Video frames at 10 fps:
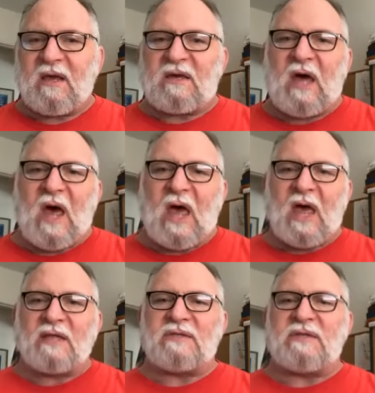
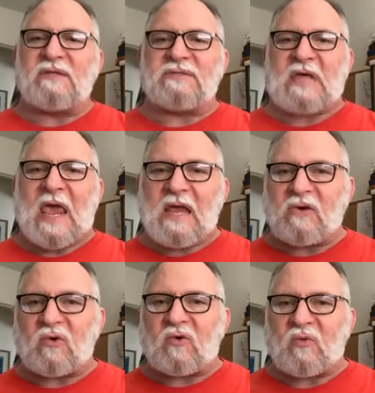God's
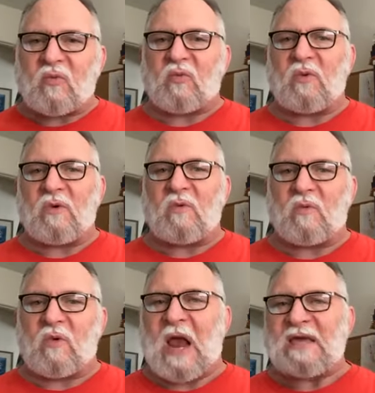anger
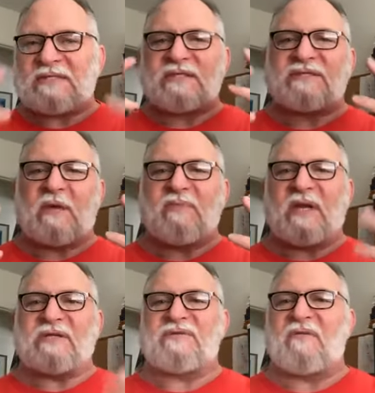rises up
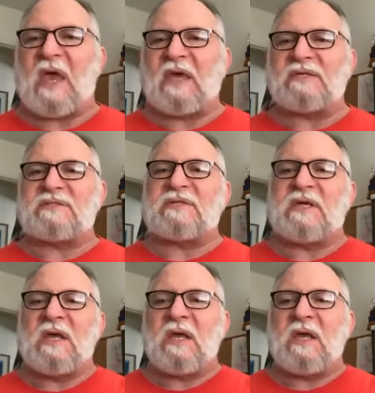in his face.